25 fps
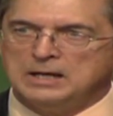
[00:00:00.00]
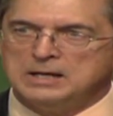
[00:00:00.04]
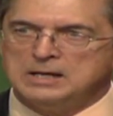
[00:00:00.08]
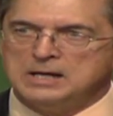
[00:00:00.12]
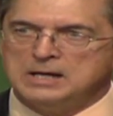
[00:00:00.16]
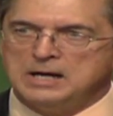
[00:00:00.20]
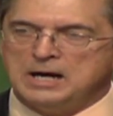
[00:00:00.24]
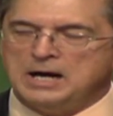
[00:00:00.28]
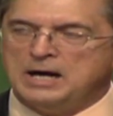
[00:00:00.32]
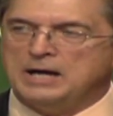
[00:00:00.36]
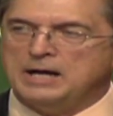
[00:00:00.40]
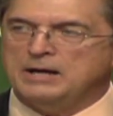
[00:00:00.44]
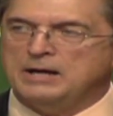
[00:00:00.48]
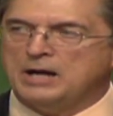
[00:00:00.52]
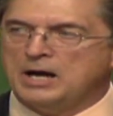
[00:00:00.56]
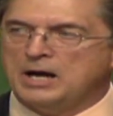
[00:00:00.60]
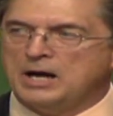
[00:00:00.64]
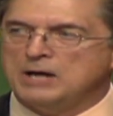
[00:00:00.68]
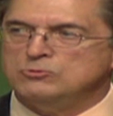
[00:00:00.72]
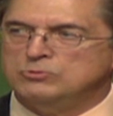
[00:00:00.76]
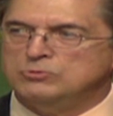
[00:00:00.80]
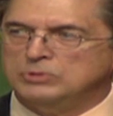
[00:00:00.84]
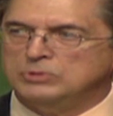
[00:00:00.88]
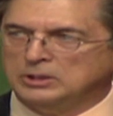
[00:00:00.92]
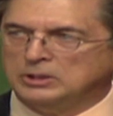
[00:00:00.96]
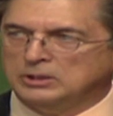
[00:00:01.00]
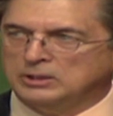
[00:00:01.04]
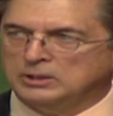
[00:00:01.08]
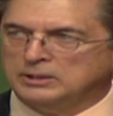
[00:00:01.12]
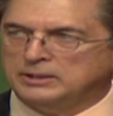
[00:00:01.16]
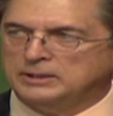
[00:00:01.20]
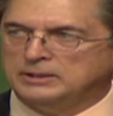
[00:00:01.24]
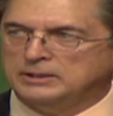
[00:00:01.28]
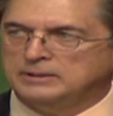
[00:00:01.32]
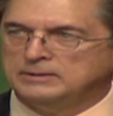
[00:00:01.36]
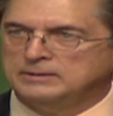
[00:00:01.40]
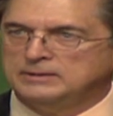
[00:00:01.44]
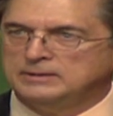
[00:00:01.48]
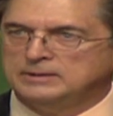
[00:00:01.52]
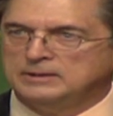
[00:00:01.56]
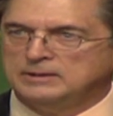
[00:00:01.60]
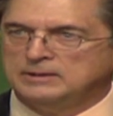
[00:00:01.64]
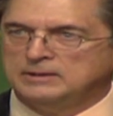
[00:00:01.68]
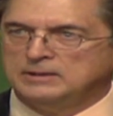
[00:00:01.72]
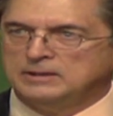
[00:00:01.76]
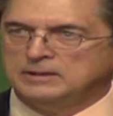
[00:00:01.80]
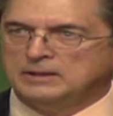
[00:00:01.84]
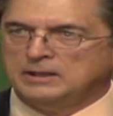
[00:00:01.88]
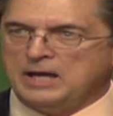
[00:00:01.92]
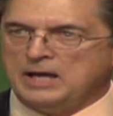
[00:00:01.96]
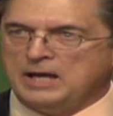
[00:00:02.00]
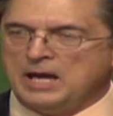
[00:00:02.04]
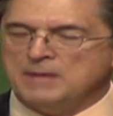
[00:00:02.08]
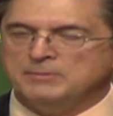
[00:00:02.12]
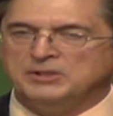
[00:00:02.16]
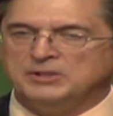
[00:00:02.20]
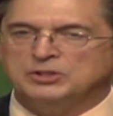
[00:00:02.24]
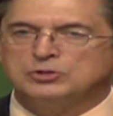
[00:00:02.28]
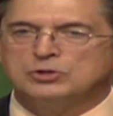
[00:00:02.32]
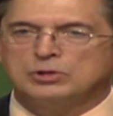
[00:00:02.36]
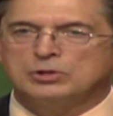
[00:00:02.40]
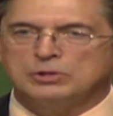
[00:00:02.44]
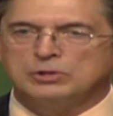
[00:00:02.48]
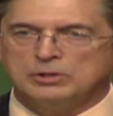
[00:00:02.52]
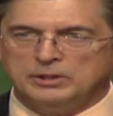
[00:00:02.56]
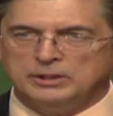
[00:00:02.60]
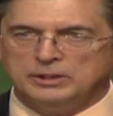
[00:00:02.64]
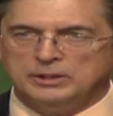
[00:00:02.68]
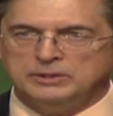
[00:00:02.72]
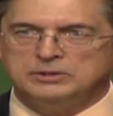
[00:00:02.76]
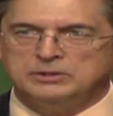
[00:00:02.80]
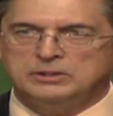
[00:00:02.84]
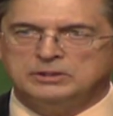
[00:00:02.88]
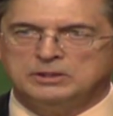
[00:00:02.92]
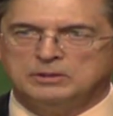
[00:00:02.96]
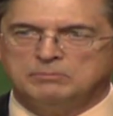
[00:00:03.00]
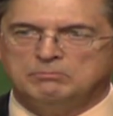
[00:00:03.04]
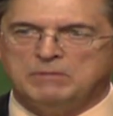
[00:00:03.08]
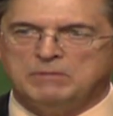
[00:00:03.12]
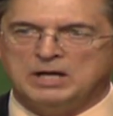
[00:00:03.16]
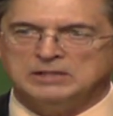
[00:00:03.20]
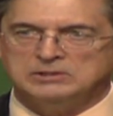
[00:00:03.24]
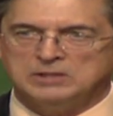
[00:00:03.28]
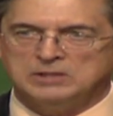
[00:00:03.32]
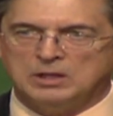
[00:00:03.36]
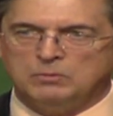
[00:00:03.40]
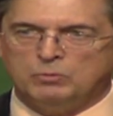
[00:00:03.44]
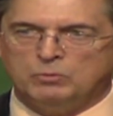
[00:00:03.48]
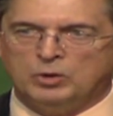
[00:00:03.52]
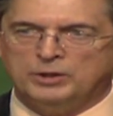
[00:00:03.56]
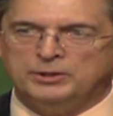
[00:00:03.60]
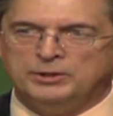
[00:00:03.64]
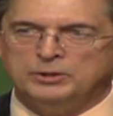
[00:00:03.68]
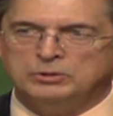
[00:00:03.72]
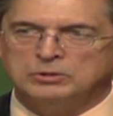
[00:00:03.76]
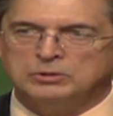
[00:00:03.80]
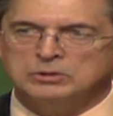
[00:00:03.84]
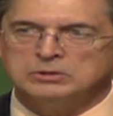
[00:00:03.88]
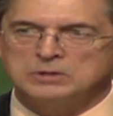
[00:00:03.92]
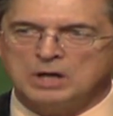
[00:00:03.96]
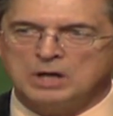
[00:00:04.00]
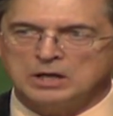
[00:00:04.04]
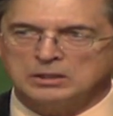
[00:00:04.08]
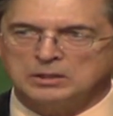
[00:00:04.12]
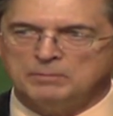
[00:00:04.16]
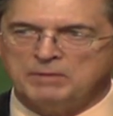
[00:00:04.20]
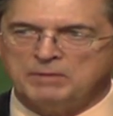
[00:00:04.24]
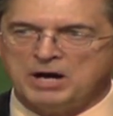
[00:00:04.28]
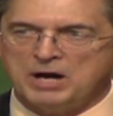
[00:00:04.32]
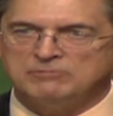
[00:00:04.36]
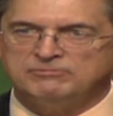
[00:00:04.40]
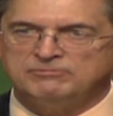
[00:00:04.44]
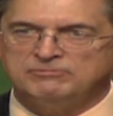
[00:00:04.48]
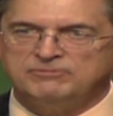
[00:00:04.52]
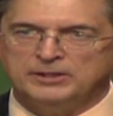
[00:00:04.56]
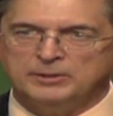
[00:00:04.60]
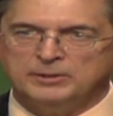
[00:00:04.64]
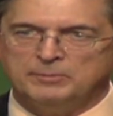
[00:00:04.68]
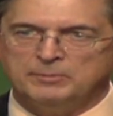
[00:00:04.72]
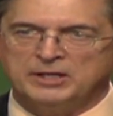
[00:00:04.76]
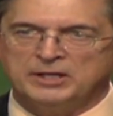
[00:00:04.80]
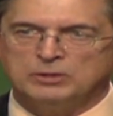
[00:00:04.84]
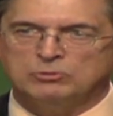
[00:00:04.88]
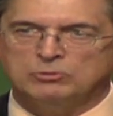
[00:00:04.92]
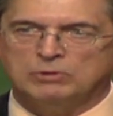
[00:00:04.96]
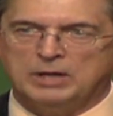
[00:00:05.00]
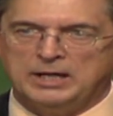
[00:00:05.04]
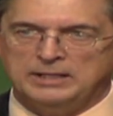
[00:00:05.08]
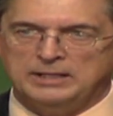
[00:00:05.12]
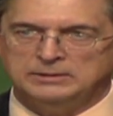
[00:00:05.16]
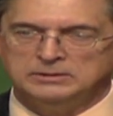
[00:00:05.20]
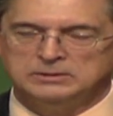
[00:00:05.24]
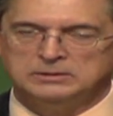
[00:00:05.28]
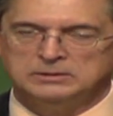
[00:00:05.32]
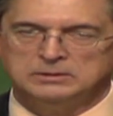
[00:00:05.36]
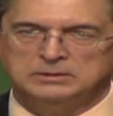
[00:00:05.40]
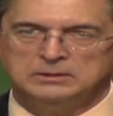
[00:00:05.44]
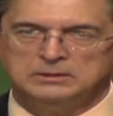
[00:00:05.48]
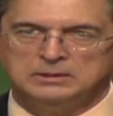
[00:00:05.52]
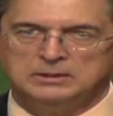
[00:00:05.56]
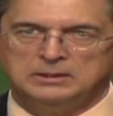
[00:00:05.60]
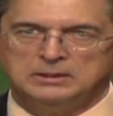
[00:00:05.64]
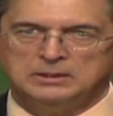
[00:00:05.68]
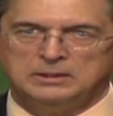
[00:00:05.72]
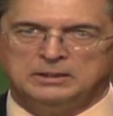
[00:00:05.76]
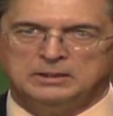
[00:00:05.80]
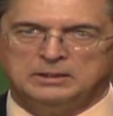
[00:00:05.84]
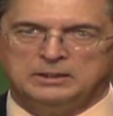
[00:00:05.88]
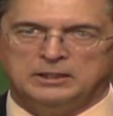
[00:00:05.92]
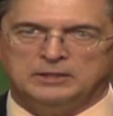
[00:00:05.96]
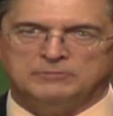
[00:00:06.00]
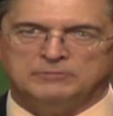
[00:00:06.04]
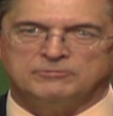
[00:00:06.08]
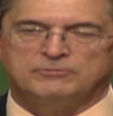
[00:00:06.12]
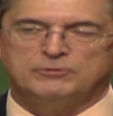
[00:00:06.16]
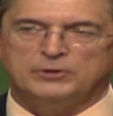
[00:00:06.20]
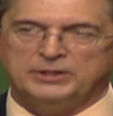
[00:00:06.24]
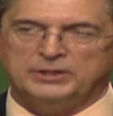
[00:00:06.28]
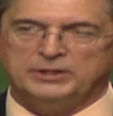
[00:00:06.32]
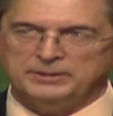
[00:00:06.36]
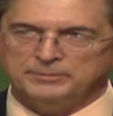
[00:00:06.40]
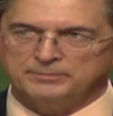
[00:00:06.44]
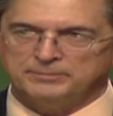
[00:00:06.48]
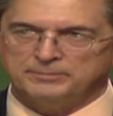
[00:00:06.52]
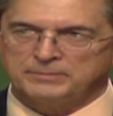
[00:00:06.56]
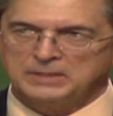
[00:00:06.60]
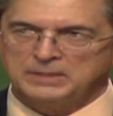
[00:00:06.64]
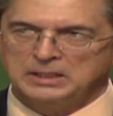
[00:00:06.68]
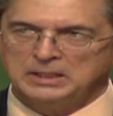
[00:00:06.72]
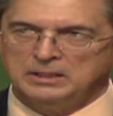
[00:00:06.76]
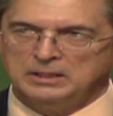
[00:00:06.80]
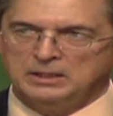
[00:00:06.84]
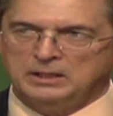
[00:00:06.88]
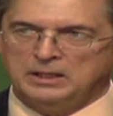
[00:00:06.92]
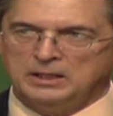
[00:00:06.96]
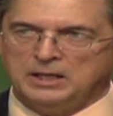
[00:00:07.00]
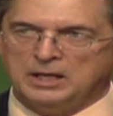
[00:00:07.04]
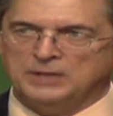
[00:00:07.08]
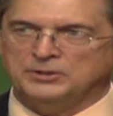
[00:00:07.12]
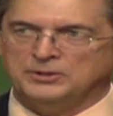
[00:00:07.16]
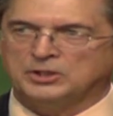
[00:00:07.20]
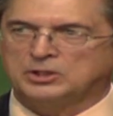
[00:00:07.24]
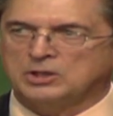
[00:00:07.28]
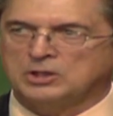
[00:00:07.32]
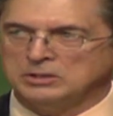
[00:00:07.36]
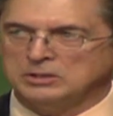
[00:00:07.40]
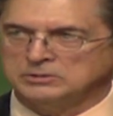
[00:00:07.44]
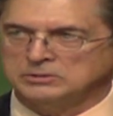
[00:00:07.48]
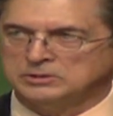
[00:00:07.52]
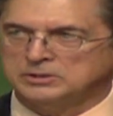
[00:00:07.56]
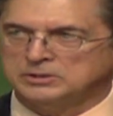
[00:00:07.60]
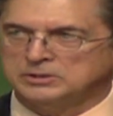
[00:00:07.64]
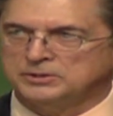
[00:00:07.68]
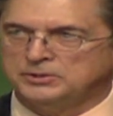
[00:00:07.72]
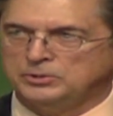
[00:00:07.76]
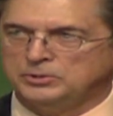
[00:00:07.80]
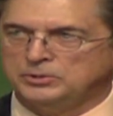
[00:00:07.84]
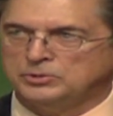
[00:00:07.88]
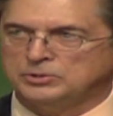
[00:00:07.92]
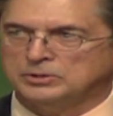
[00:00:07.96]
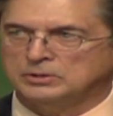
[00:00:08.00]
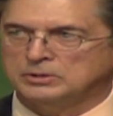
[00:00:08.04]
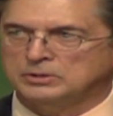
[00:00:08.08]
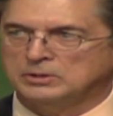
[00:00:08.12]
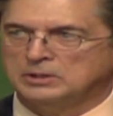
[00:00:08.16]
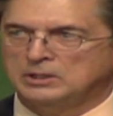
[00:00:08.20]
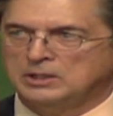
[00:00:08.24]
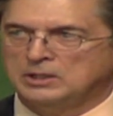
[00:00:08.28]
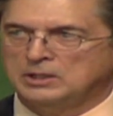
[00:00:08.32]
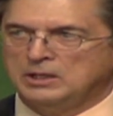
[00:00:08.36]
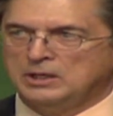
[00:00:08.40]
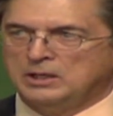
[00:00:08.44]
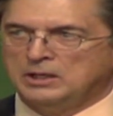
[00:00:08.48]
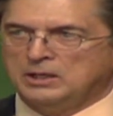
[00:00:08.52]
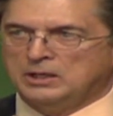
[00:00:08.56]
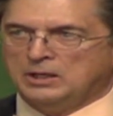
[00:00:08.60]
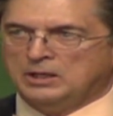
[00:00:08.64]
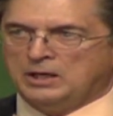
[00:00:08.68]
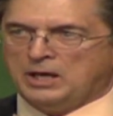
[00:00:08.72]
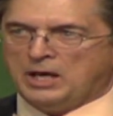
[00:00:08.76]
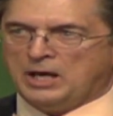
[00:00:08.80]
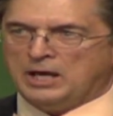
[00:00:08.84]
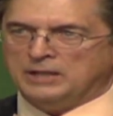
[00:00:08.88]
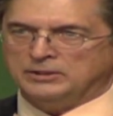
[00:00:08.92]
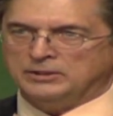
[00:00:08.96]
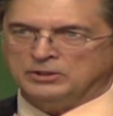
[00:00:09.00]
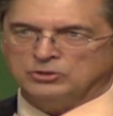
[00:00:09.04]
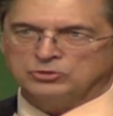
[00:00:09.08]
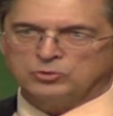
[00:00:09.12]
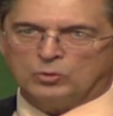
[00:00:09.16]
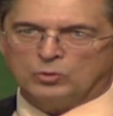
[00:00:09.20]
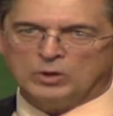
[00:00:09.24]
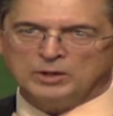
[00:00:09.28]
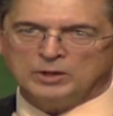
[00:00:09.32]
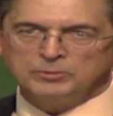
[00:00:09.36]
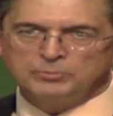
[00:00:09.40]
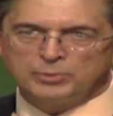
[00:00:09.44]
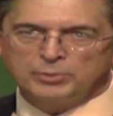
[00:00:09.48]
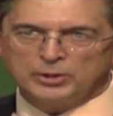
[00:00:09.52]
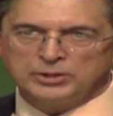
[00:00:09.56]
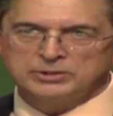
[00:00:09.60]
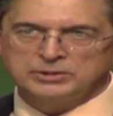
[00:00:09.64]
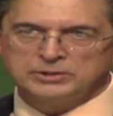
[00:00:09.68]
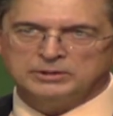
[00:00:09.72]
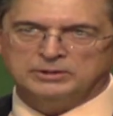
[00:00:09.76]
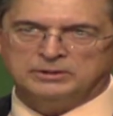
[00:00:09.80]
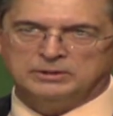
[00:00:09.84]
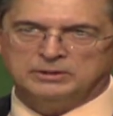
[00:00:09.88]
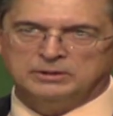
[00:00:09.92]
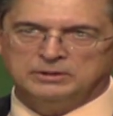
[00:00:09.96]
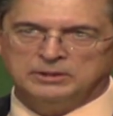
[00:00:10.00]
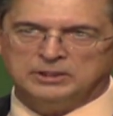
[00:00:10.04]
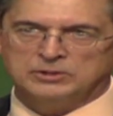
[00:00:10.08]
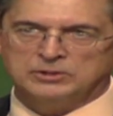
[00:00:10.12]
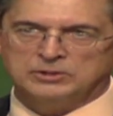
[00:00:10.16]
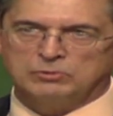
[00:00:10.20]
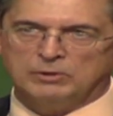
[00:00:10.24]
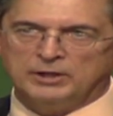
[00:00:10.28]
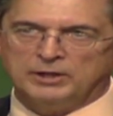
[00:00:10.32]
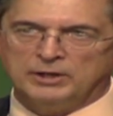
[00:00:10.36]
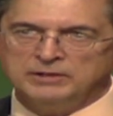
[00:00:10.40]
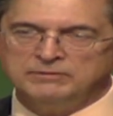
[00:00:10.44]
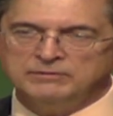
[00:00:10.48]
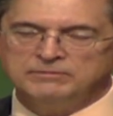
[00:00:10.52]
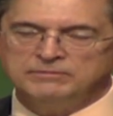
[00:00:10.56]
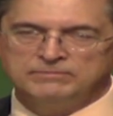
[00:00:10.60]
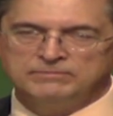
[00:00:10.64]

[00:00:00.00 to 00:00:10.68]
I really am encouraged by someone who can talk about fundamental rights and freedom and the Constitution. And there's one person that's running